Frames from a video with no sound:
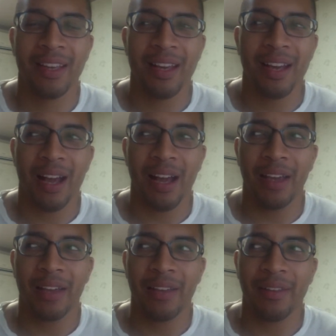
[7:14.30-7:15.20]

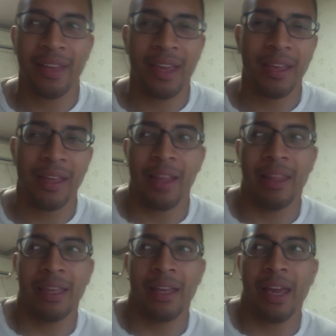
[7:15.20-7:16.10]
I had
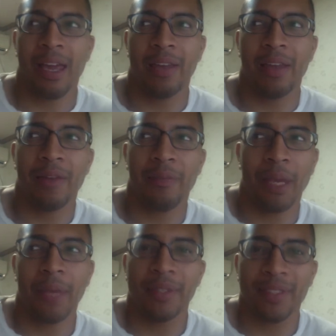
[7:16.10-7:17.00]
a lot of
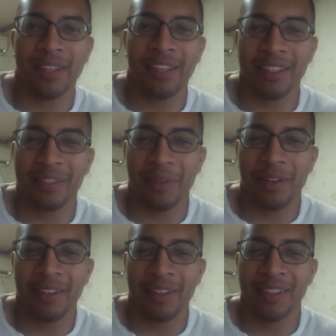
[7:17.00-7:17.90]
babysitting
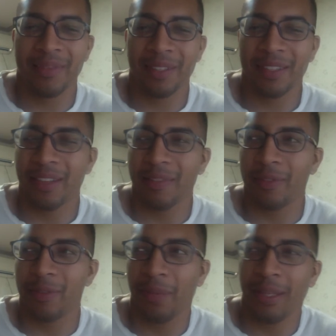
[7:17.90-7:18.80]
experience because I
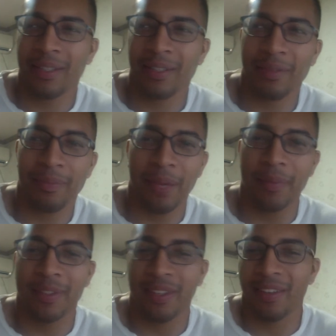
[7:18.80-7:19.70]
was basically
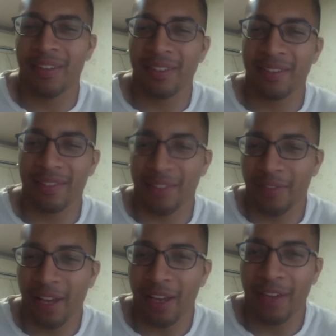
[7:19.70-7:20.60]
babysitting to
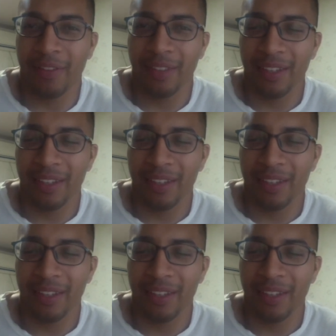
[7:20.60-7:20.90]
survive.